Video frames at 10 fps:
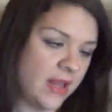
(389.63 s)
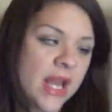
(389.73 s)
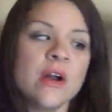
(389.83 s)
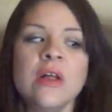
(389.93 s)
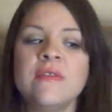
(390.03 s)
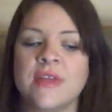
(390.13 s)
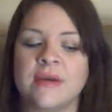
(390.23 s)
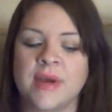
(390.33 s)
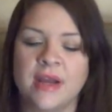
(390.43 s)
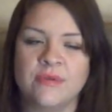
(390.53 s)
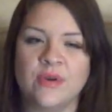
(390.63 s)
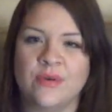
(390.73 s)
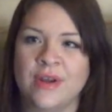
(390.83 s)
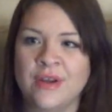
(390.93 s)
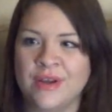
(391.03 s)
like all of them.
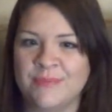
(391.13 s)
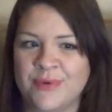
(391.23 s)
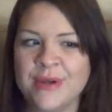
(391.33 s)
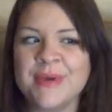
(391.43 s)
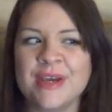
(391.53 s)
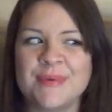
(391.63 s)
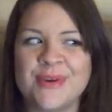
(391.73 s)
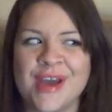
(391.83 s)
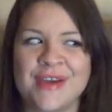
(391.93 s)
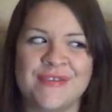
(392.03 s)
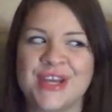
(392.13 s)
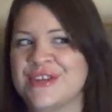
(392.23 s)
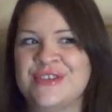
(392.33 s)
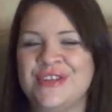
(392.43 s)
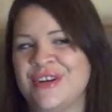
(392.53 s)
Bring me a bouquet of
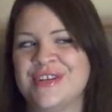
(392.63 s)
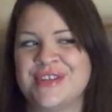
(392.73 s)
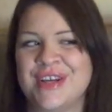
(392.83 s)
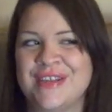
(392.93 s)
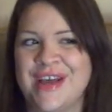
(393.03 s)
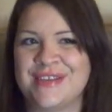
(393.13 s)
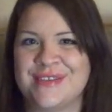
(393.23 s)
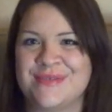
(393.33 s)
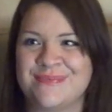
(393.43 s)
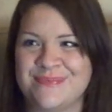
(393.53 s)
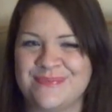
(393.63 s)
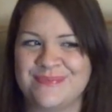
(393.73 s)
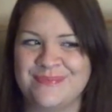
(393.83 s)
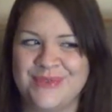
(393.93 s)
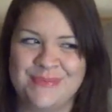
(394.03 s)
these, seriously.
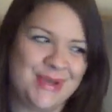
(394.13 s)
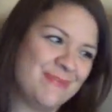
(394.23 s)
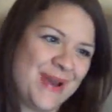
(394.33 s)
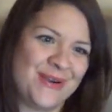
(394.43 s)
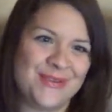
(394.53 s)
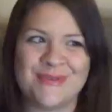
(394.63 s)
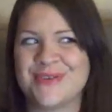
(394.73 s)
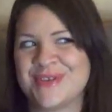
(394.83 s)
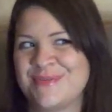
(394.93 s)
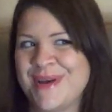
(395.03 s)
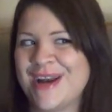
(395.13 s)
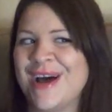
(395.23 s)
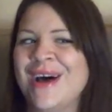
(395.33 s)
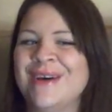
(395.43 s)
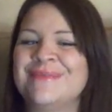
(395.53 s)
Would be better than roses. But
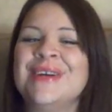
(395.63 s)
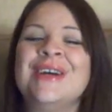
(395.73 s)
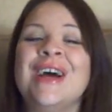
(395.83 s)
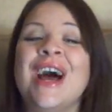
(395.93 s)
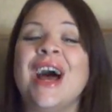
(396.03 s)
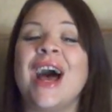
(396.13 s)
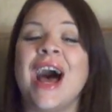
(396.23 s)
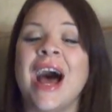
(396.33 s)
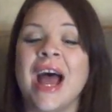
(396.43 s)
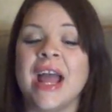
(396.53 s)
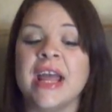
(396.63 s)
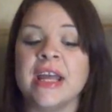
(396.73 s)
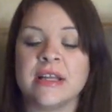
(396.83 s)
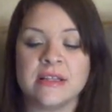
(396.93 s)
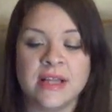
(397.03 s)

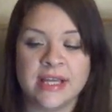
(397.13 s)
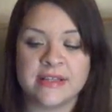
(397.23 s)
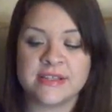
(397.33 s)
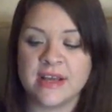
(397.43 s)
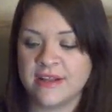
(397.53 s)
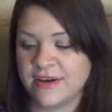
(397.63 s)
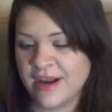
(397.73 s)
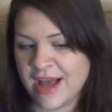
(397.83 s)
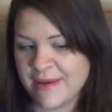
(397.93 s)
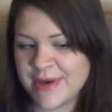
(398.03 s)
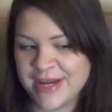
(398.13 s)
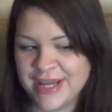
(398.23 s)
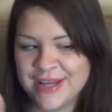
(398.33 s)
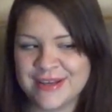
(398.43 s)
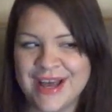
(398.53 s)
I like this color. Hi,
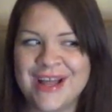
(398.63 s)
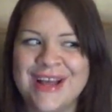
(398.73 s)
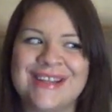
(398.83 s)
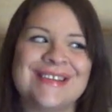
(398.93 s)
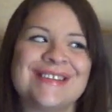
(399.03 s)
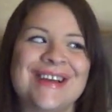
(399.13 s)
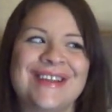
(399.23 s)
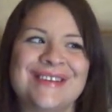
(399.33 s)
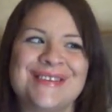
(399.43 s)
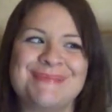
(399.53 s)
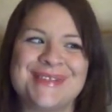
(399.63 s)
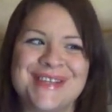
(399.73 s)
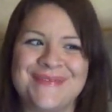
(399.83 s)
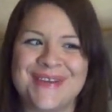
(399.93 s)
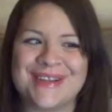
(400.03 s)
buddy. I like this color
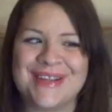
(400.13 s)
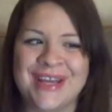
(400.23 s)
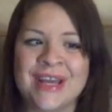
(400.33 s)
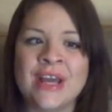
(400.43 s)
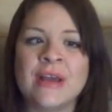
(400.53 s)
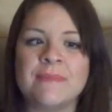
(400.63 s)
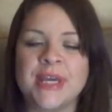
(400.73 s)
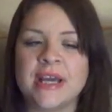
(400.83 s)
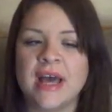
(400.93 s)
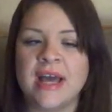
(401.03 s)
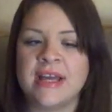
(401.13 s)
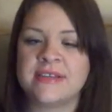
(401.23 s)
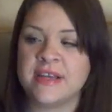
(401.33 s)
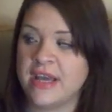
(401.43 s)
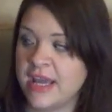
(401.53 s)
specifically
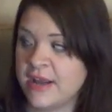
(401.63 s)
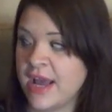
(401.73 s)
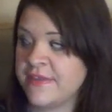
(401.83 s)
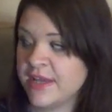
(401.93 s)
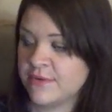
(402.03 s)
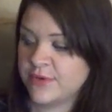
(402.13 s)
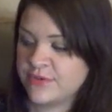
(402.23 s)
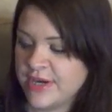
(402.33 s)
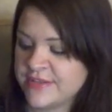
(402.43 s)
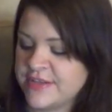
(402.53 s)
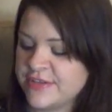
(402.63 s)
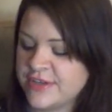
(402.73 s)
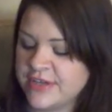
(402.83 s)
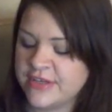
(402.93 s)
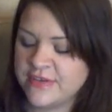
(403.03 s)
because I think it will
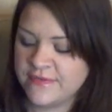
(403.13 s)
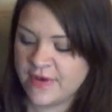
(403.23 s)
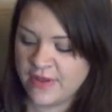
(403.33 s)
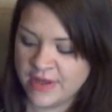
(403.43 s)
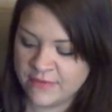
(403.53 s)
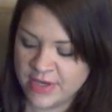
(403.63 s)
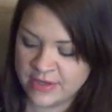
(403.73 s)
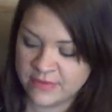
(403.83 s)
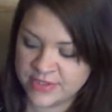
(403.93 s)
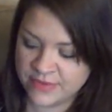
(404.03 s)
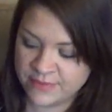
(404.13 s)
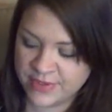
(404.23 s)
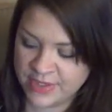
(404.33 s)
transition into fall and winter really